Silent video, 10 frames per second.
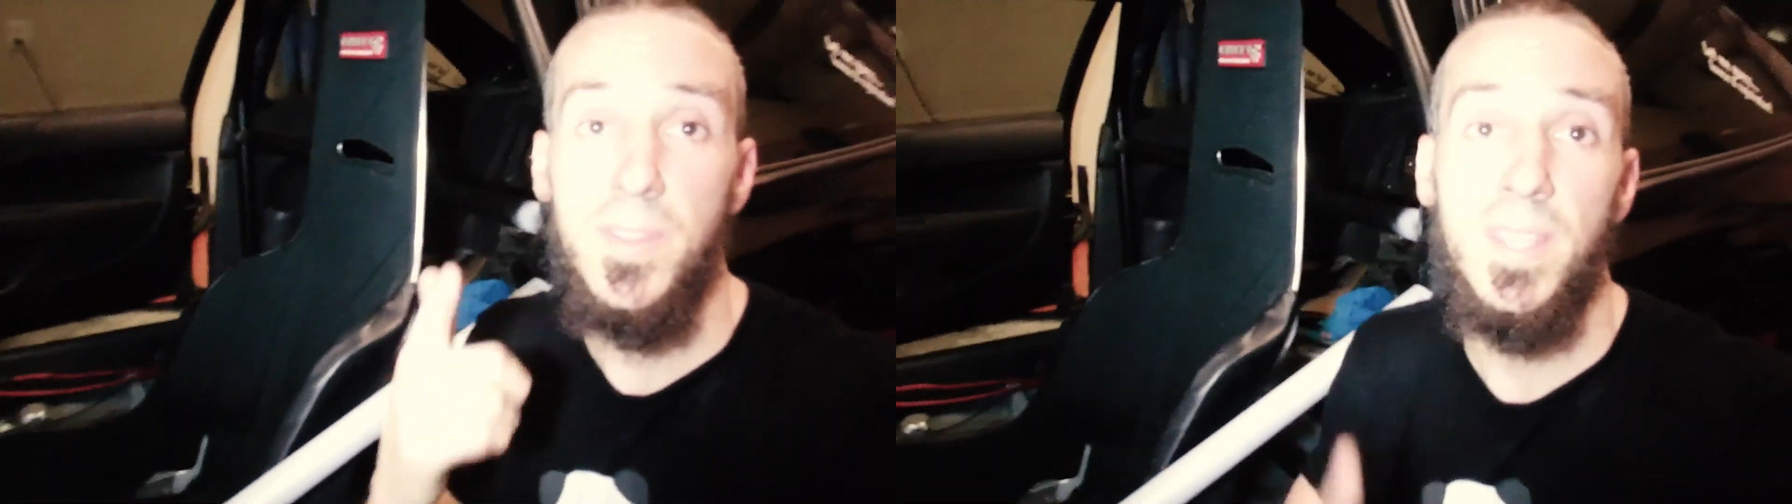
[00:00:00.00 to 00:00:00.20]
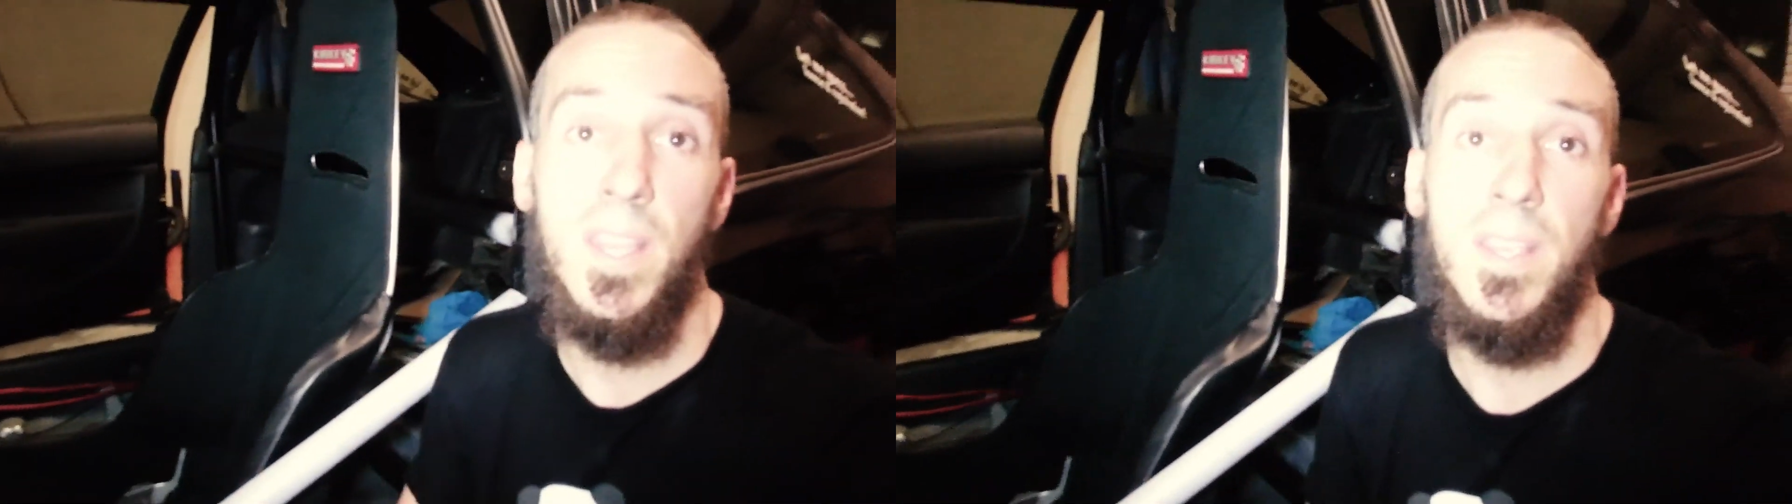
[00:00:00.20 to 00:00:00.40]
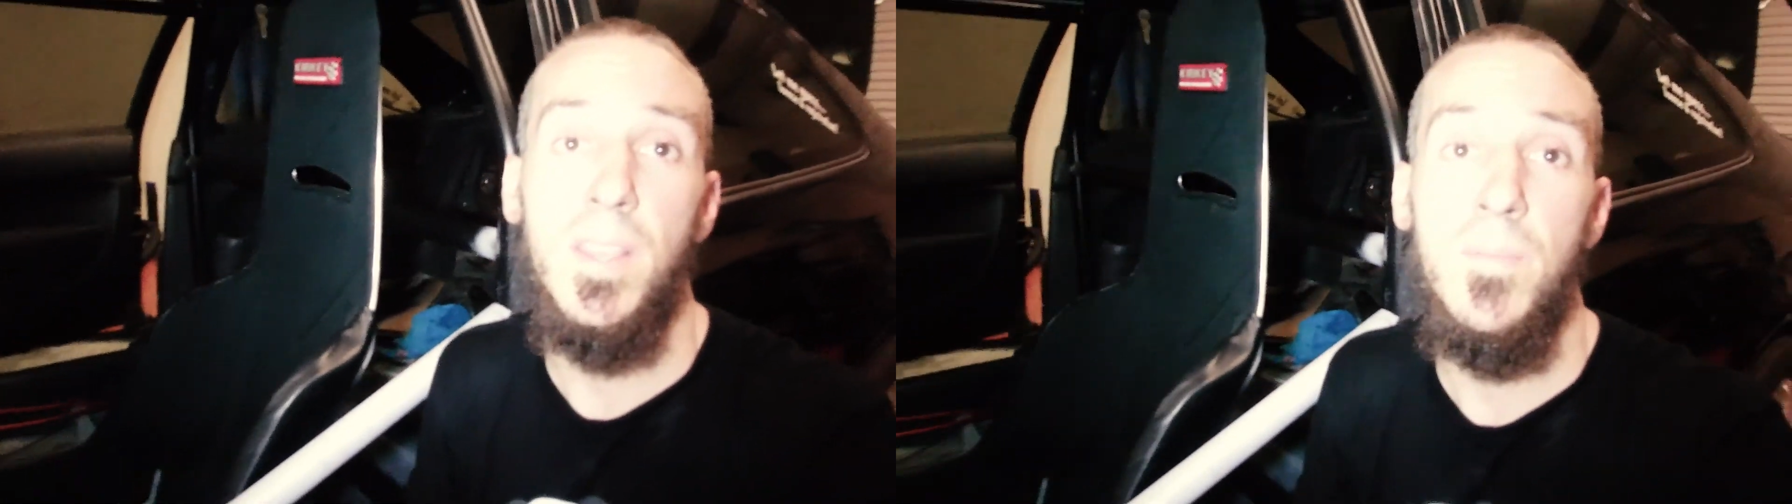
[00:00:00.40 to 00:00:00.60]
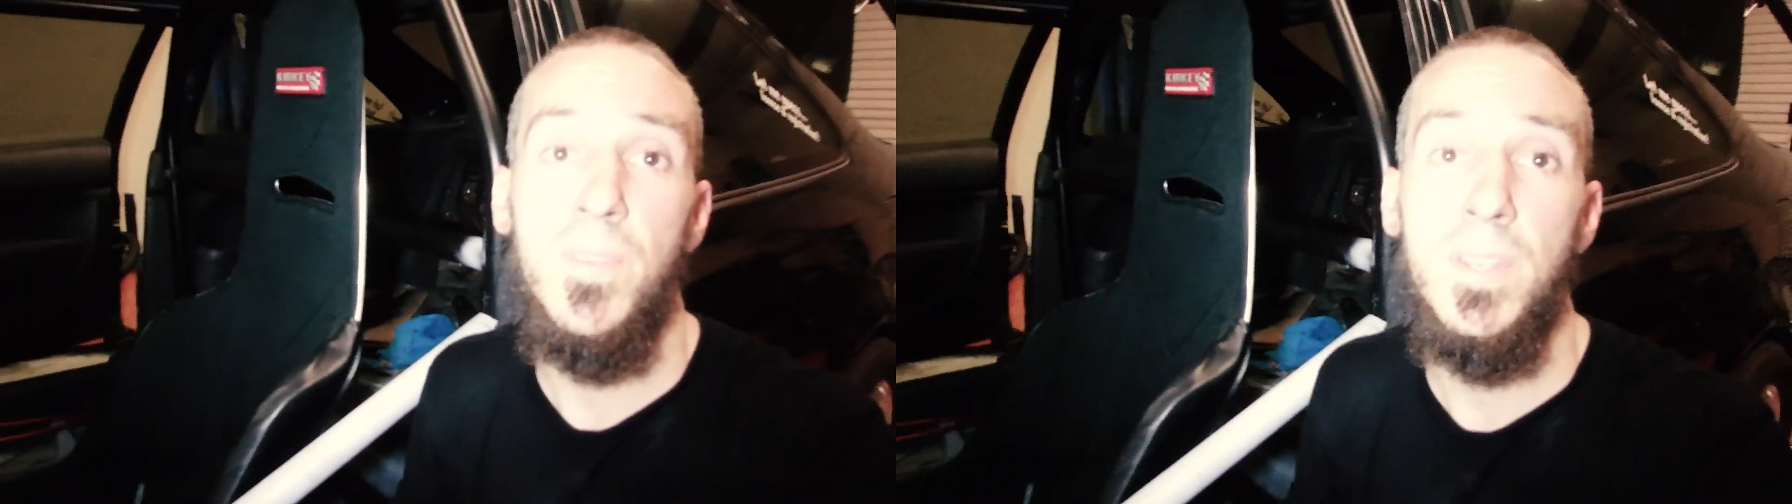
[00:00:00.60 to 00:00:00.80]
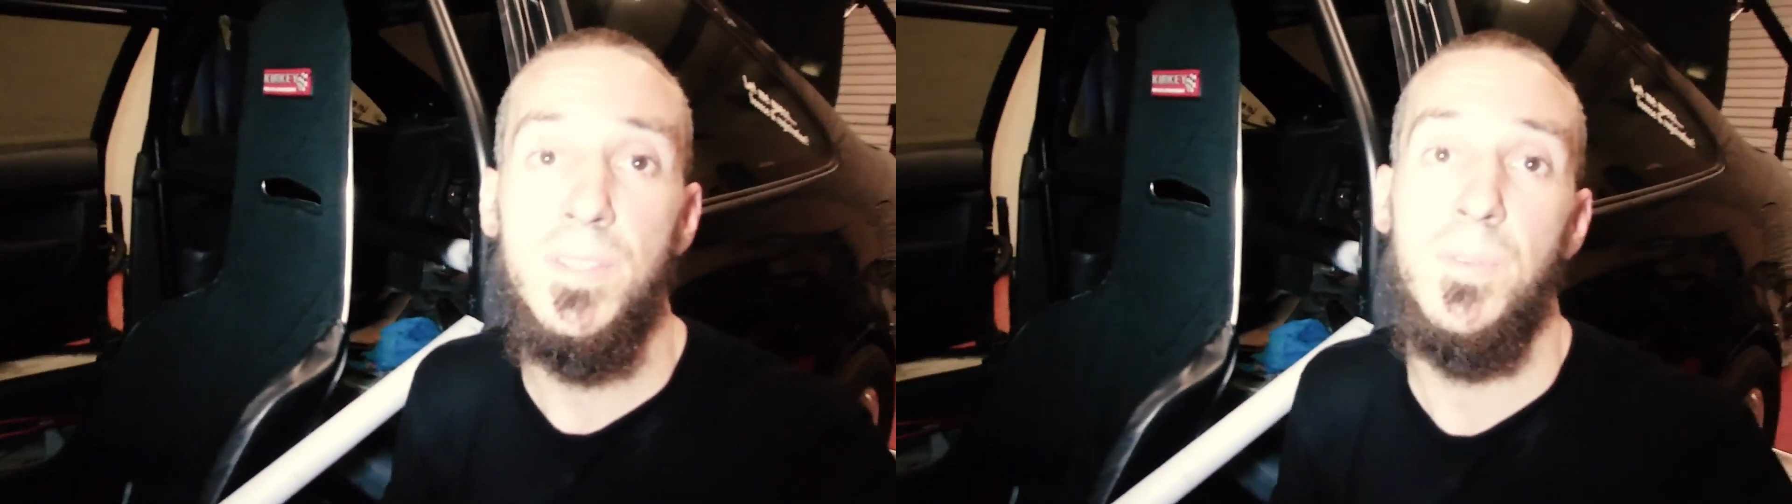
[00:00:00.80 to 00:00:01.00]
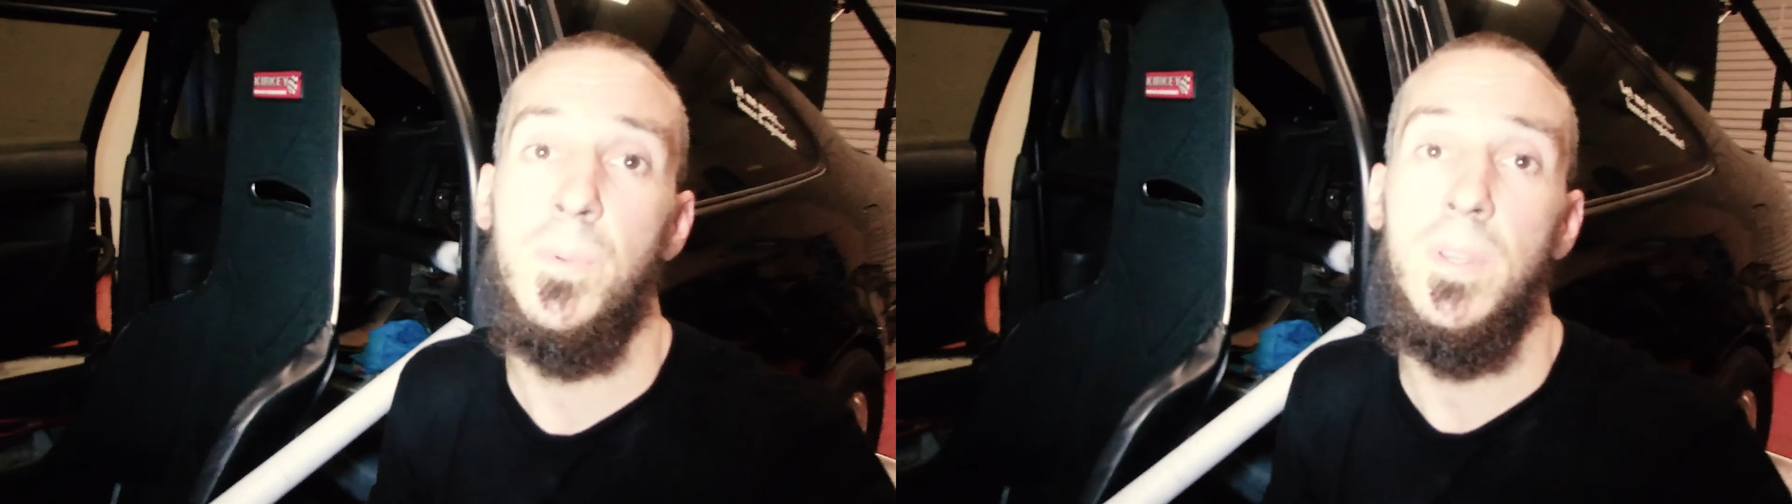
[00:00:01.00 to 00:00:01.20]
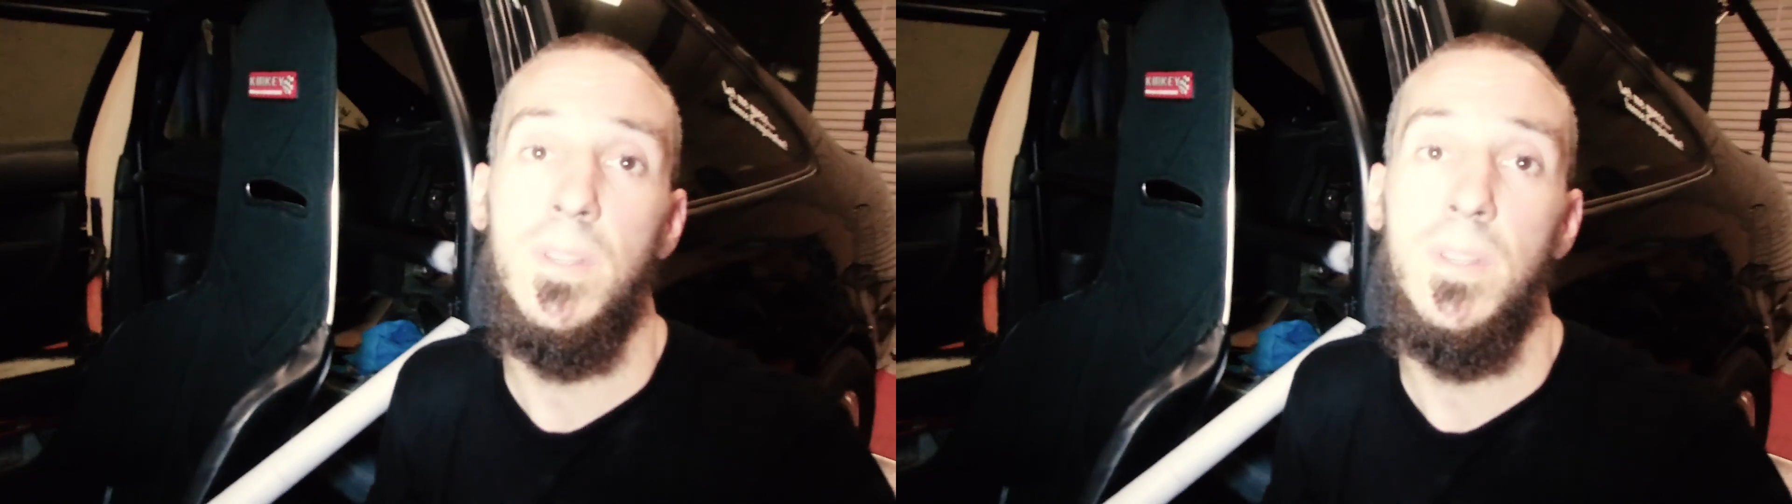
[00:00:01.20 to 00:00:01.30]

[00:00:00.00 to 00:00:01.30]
I think I can come finish the